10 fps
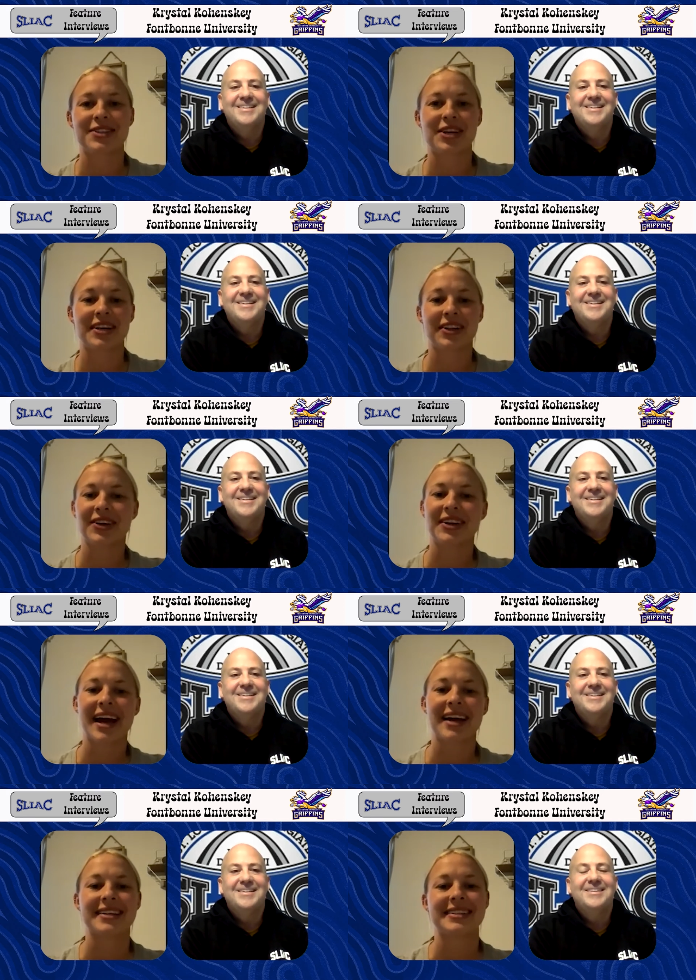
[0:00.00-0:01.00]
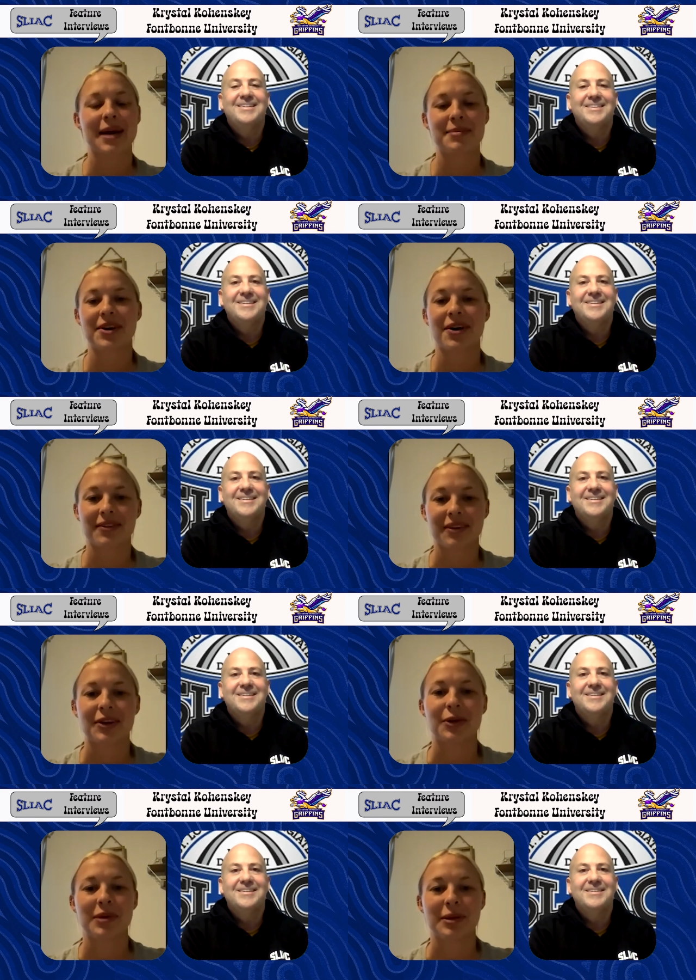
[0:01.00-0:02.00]
Speaker 1: trying to learn how to adapt to all of our
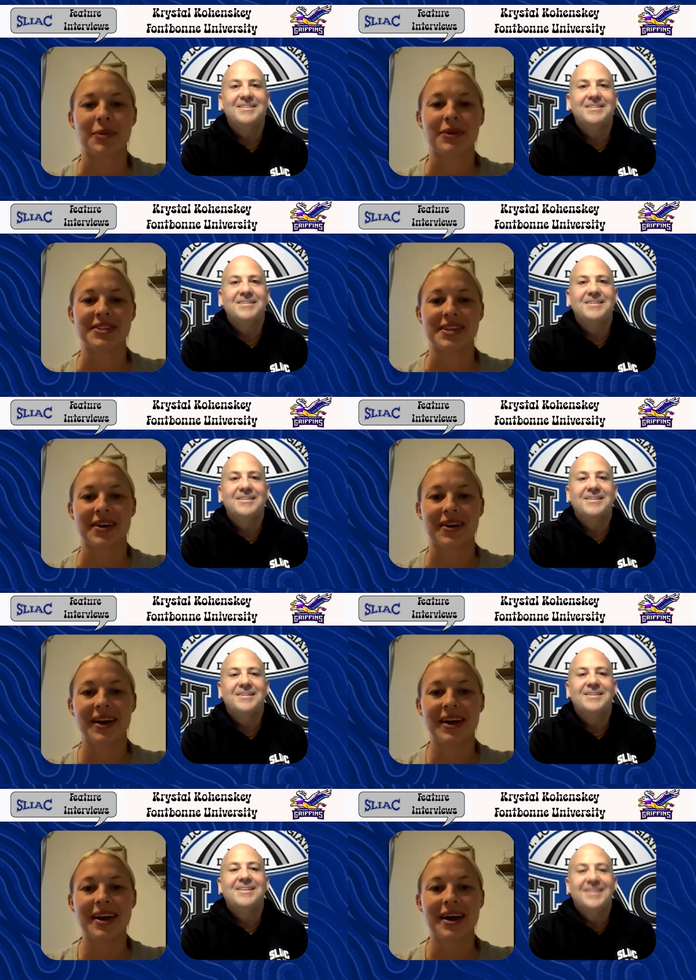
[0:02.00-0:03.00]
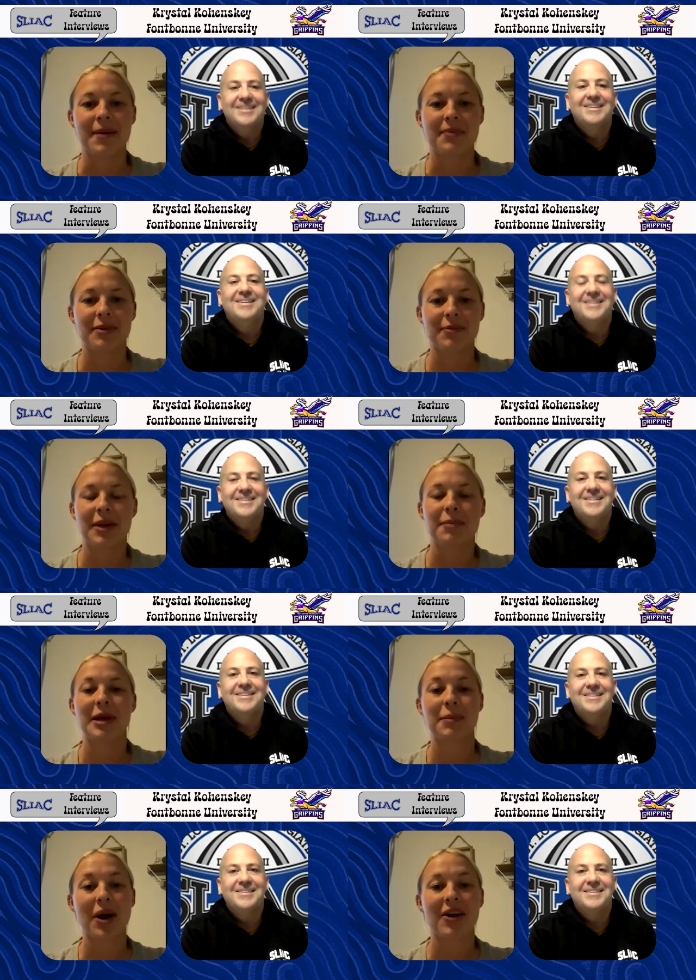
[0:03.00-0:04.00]
new people. So um, they've been a
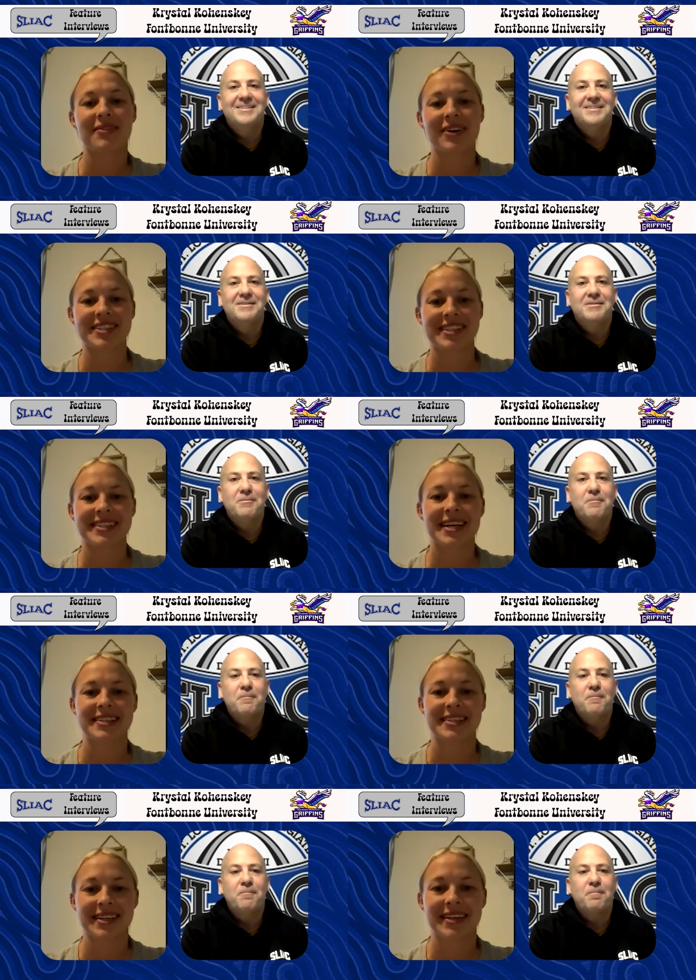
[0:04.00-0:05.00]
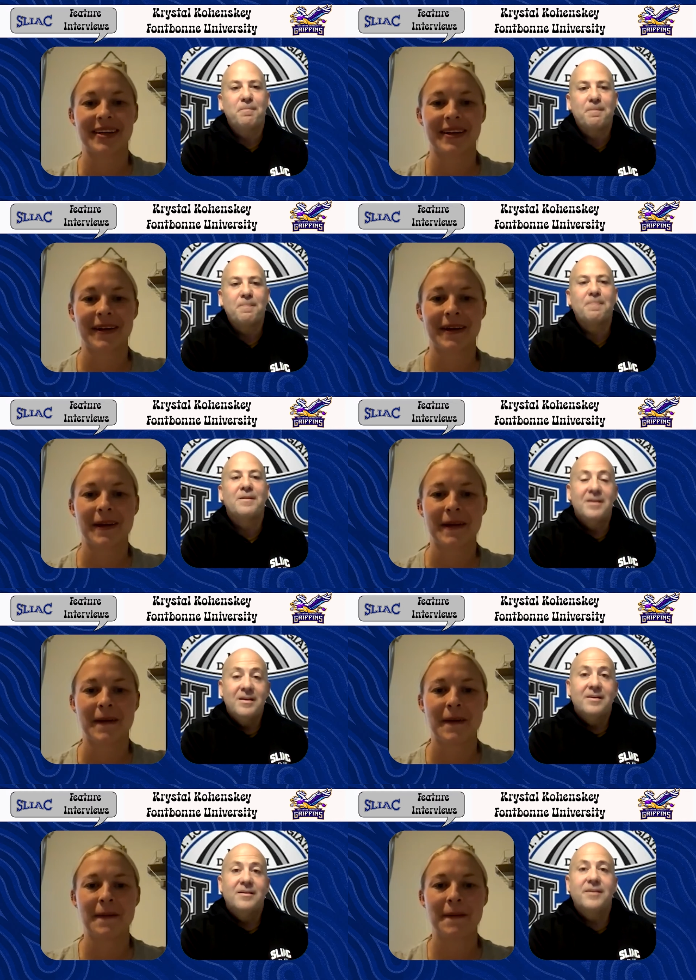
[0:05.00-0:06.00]
big part of our success.
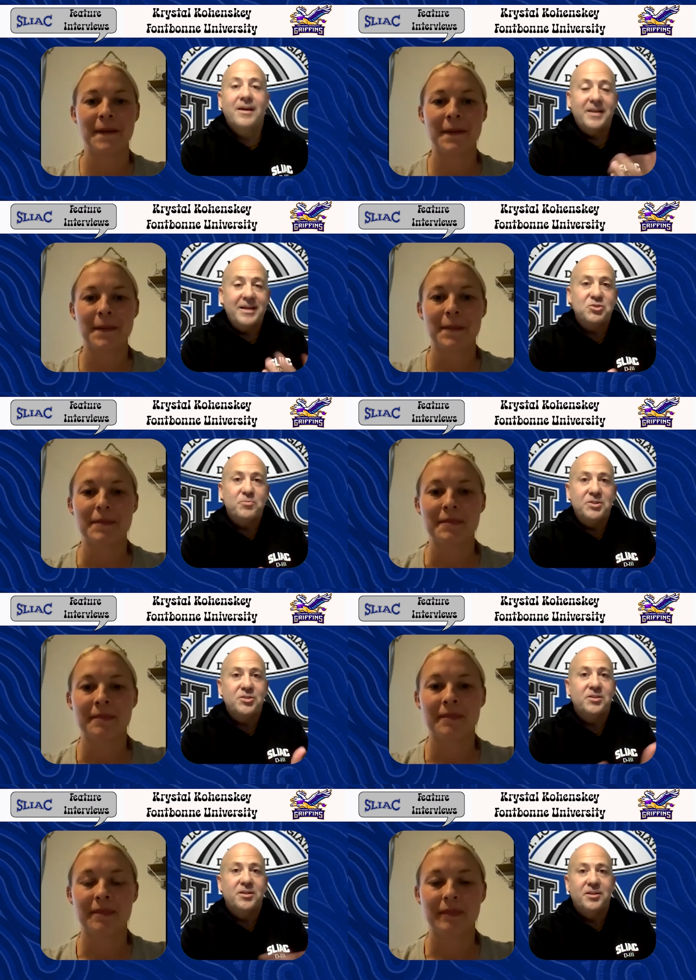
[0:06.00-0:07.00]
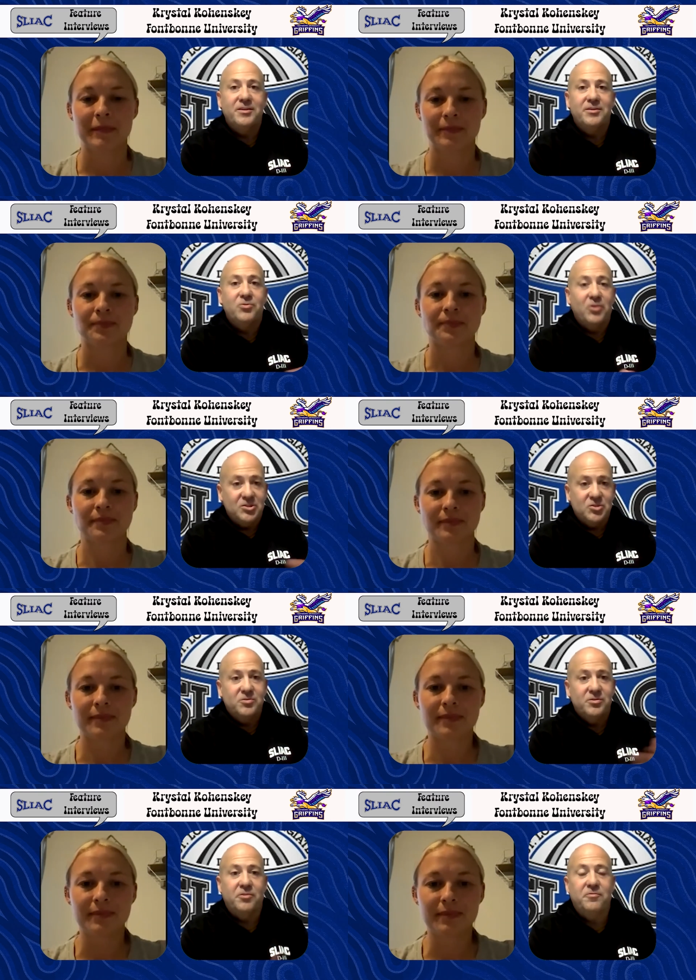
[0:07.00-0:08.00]
Speaker 2: Yeah, and as you mentioned, uh, you lost
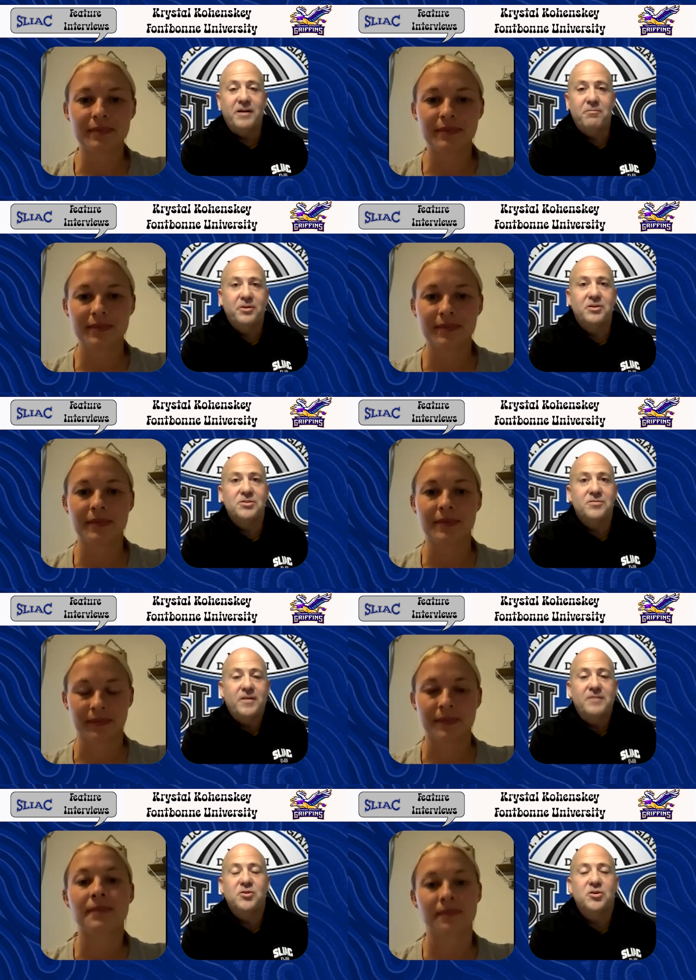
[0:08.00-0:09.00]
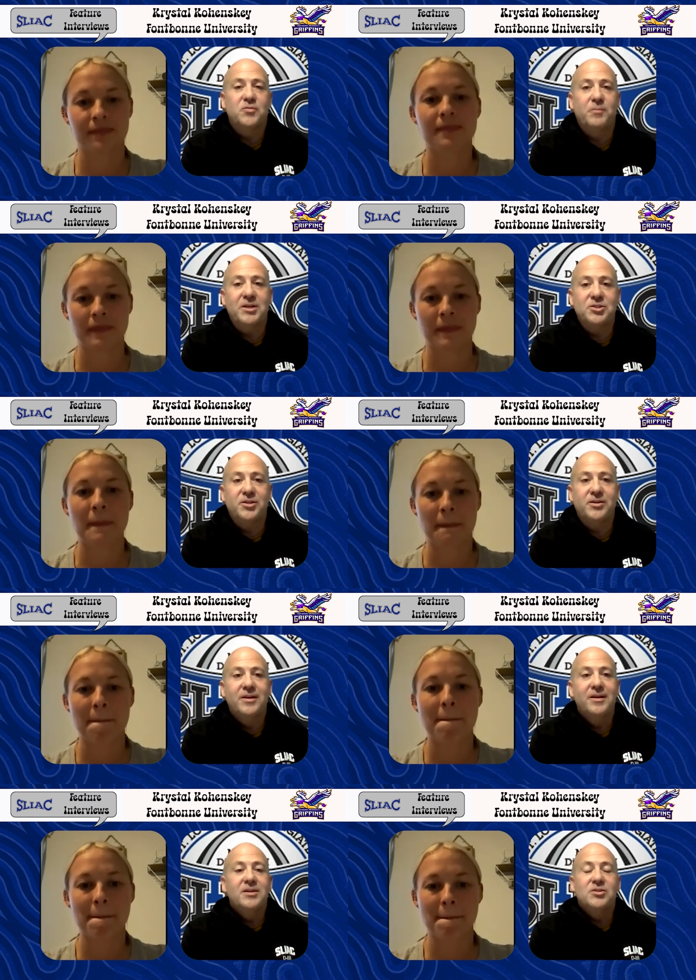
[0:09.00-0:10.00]
you know five players, five starters from last year.
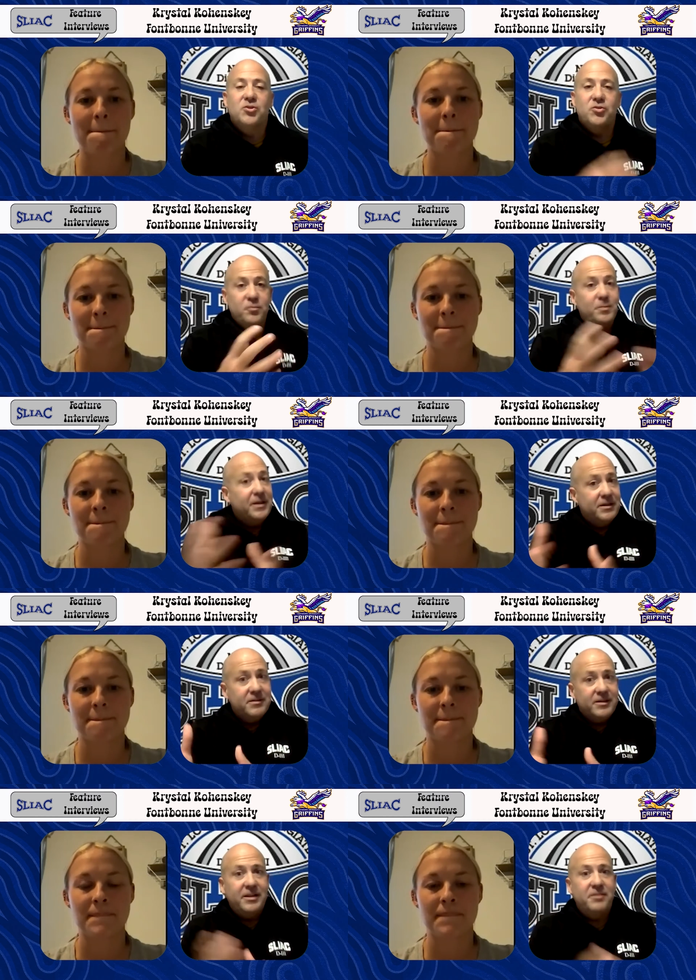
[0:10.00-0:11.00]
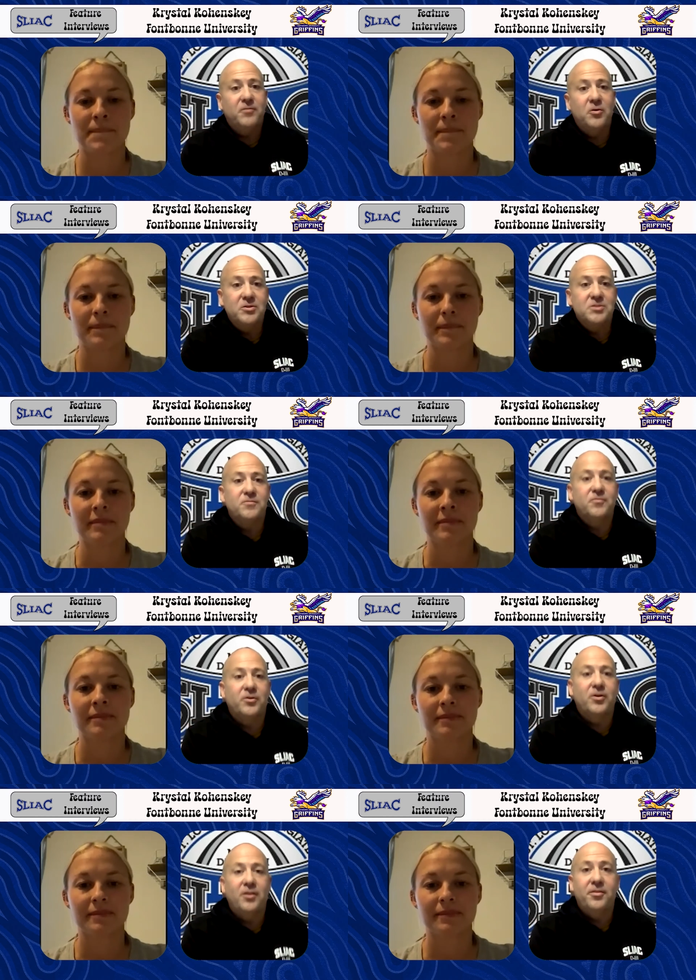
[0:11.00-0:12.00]
So you've been kind of the focus for